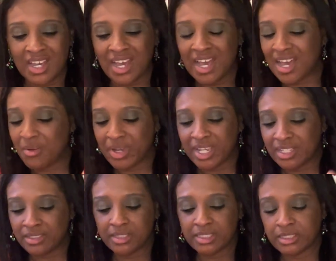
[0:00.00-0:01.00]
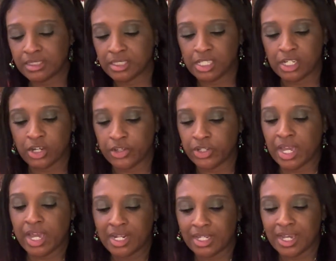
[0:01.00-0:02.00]
I wait. You
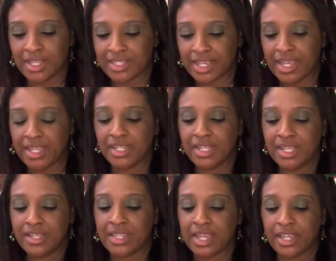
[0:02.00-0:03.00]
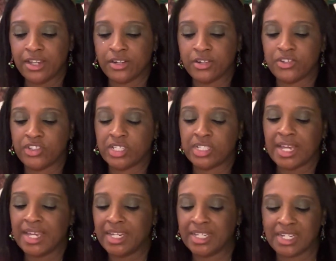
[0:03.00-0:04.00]
kind of got that energy.
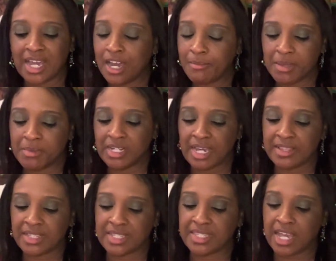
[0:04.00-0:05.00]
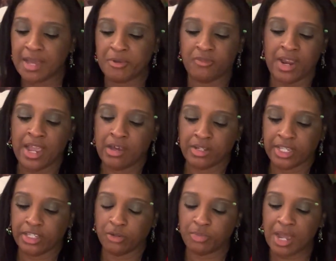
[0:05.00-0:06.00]
Like, nah, maybe not this time around.
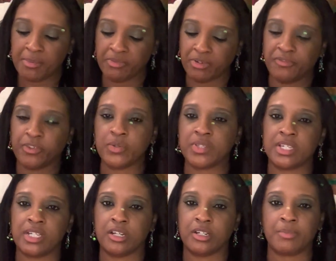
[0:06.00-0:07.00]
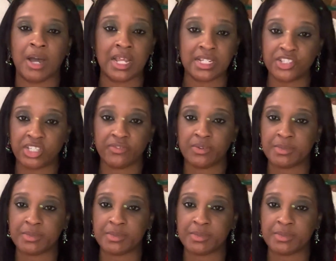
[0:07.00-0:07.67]
Like, you're probably refusing an apology from